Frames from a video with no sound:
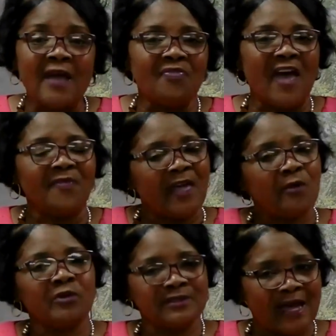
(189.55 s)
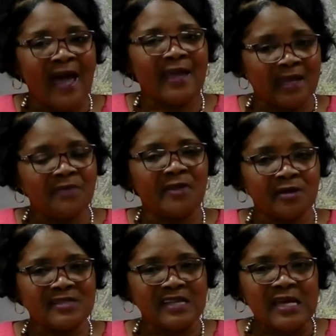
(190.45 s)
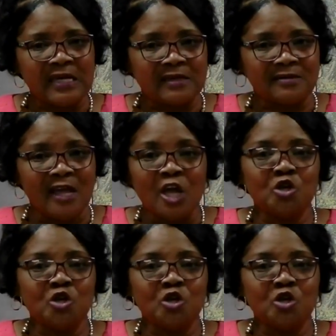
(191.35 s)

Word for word: that they would die in their sins.